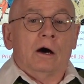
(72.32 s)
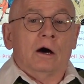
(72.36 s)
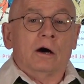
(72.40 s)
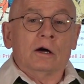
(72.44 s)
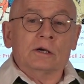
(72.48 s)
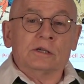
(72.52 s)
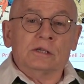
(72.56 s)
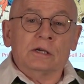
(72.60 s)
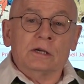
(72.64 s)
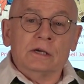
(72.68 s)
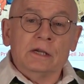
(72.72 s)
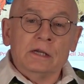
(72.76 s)

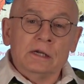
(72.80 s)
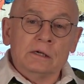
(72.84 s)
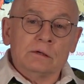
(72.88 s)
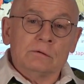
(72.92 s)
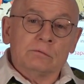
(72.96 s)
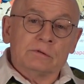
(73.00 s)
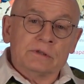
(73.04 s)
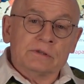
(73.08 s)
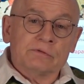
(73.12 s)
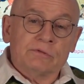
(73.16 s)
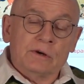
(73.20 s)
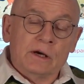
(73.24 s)

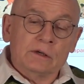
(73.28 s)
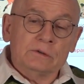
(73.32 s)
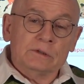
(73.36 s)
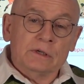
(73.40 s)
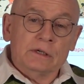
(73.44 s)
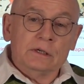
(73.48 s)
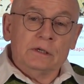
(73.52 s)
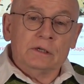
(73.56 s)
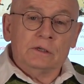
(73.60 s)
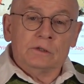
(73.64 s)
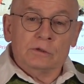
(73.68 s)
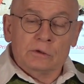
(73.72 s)
Artelino was
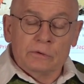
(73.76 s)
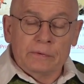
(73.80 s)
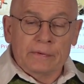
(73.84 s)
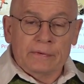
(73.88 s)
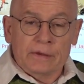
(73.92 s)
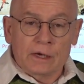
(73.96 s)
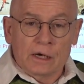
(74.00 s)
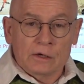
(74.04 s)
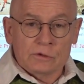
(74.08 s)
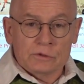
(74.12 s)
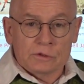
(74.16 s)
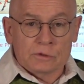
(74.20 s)
founded in
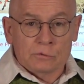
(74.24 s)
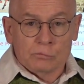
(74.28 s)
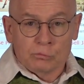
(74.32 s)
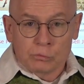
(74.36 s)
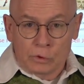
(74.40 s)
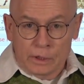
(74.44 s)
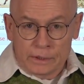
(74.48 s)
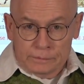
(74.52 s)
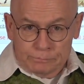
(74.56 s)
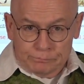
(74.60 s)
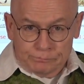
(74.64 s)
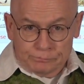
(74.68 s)

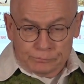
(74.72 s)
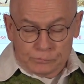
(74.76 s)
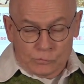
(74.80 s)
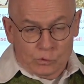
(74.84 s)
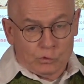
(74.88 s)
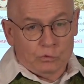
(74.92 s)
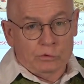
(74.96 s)
2001.